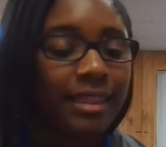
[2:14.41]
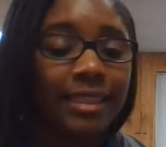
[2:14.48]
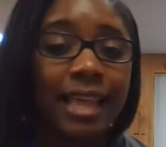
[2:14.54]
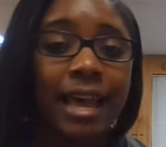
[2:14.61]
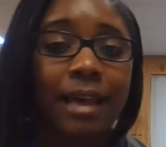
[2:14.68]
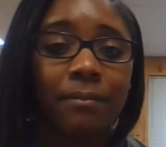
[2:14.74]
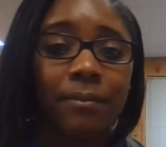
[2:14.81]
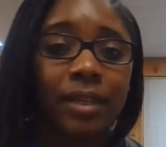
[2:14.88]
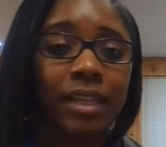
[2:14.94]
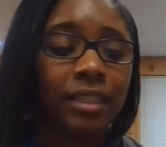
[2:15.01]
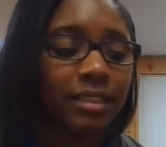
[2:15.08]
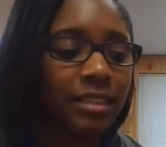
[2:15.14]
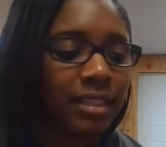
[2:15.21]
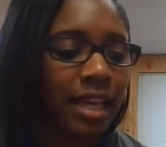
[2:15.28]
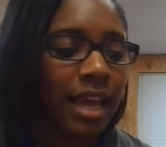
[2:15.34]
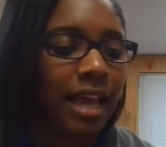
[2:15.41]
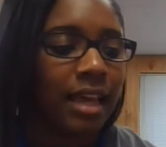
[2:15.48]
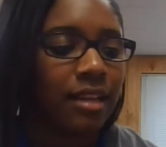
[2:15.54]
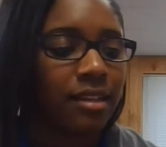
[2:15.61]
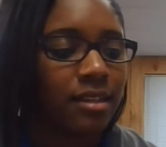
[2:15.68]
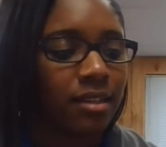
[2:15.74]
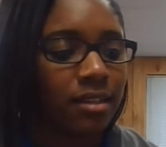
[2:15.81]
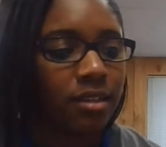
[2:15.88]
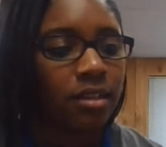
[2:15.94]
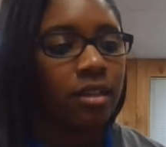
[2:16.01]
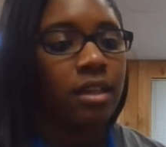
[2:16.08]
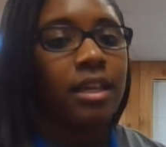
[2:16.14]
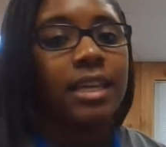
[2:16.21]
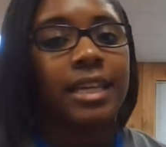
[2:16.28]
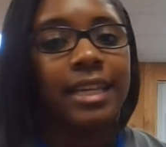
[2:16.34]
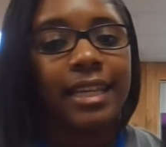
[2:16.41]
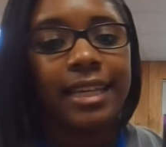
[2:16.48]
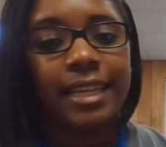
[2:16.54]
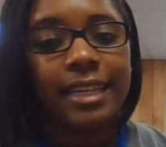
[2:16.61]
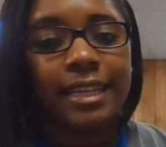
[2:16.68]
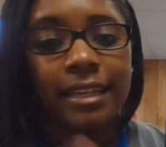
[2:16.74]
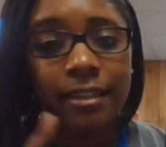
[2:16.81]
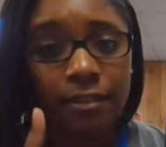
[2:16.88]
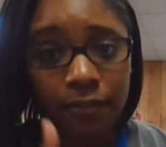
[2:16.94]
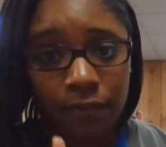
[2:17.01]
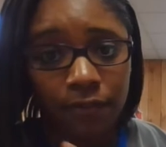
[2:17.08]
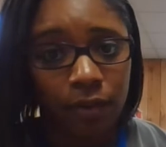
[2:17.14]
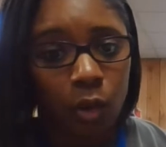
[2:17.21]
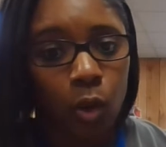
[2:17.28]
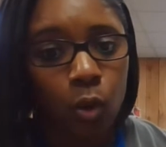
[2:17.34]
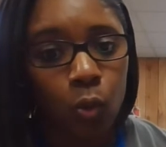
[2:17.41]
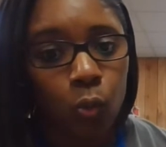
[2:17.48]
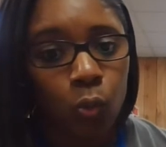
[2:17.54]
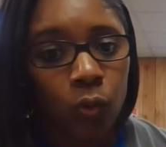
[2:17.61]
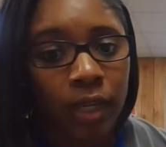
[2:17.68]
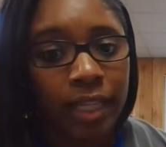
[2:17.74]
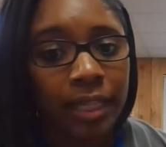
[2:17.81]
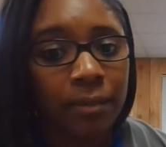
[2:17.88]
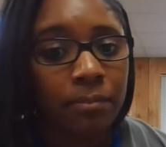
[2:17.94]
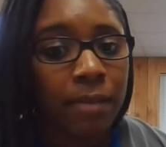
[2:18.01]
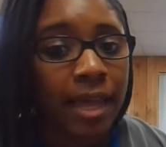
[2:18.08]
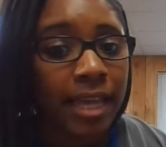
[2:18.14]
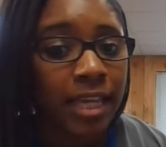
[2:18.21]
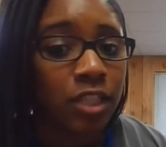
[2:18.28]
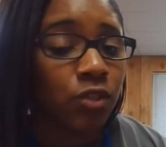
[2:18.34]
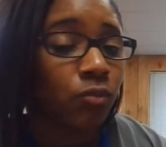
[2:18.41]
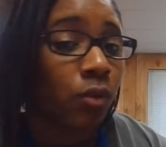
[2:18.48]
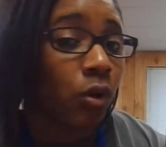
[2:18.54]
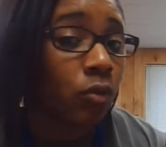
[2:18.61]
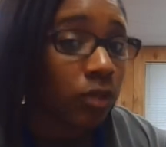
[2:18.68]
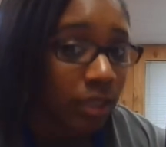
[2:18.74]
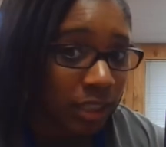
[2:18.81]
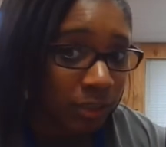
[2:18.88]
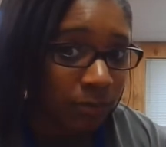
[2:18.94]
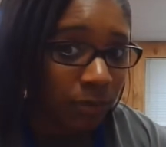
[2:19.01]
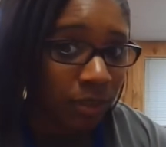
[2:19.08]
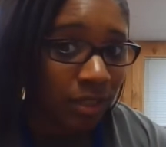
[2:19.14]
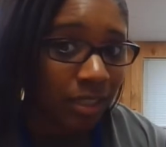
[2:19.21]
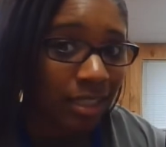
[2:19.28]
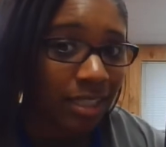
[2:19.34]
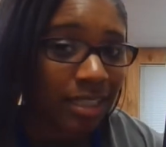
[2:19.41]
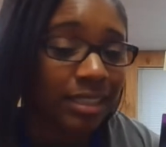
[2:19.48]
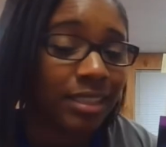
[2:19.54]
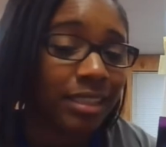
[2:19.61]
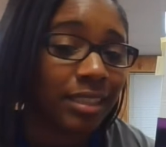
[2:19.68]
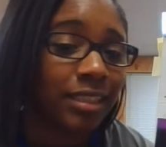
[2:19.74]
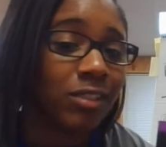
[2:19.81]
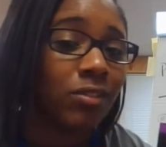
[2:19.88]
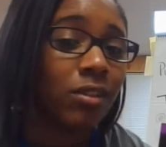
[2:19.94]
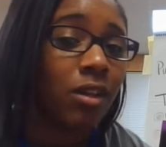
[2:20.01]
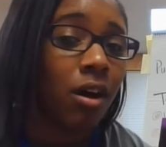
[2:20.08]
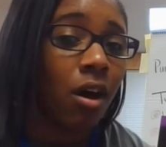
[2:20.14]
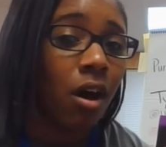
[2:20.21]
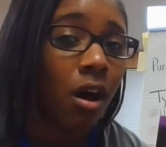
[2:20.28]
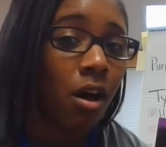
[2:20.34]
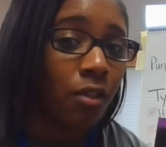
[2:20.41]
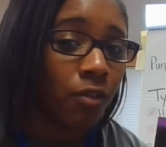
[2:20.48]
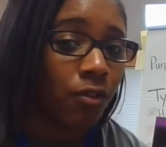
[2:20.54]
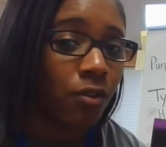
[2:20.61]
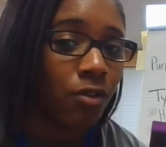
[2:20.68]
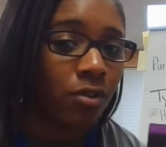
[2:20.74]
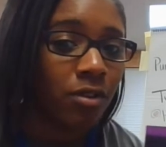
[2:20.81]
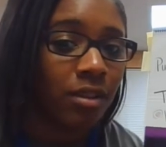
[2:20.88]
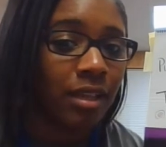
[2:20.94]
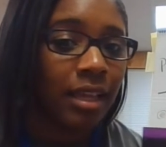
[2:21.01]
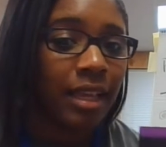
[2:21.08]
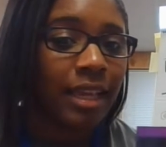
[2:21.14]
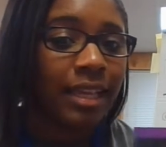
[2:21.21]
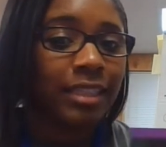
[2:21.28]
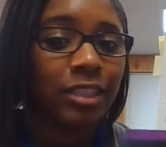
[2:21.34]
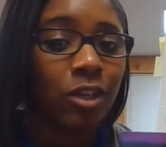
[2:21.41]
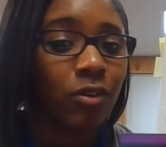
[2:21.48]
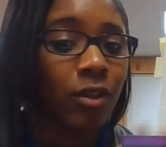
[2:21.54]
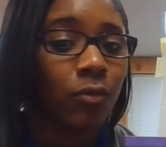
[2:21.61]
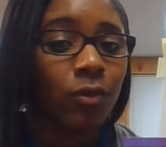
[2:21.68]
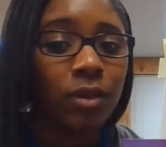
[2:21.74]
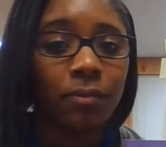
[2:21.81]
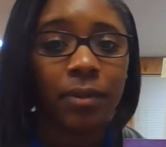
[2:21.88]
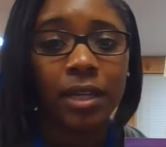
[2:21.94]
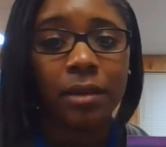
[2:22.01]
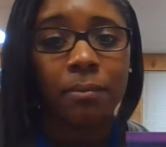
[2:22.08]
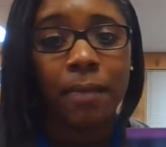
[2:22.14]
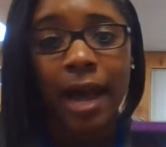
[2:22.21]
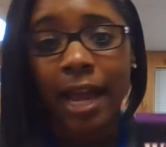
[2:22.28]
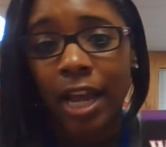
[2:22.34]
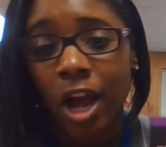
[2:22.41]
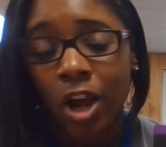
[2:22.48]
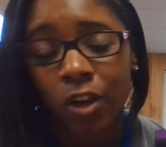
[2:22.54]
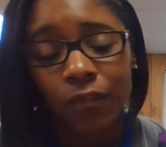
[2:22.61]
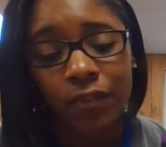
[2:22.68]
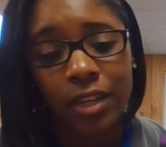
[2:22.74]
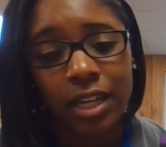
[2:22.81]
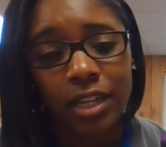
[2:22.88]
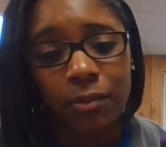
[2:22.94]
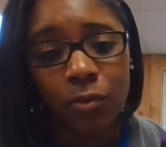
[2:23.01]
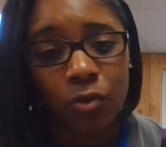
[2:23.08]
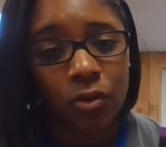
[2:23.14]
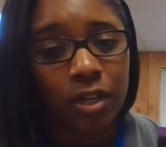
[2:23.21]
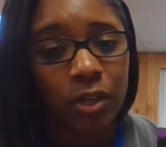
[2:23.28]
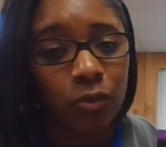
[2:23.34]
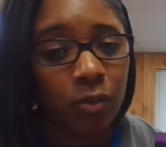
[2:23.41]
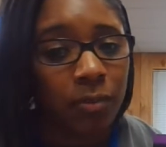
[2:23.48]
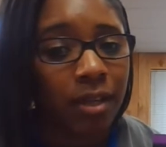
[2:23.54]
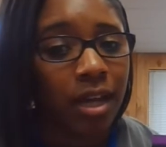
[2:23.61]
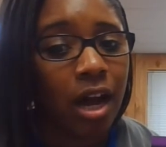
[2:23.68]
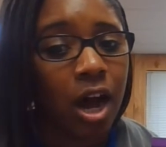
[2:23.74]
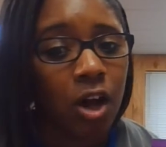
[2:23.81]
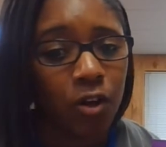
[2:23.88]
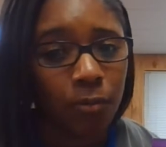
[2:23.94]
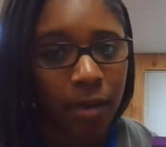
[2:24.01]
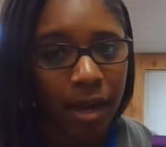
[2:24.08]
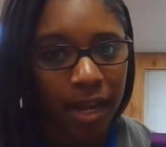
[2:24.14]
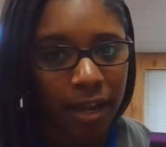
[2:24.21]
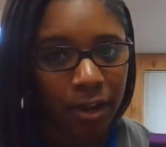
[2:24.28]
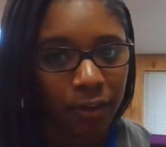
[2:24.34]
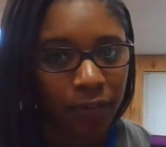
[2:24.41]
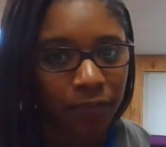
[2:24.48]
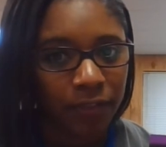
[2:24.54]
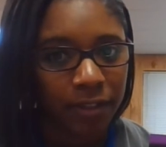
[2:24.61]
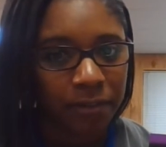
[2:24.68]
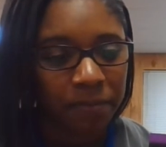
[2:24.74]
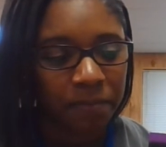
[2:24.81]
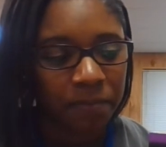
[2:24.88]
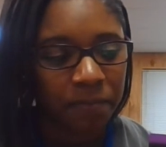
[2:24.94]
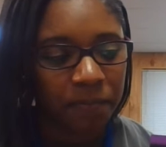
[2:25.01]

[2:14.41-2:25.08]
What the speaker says: That means that if Willie Mays wrote this book, he's considered the author, so it wouldn't be a biography anymore, it would be an autobiography.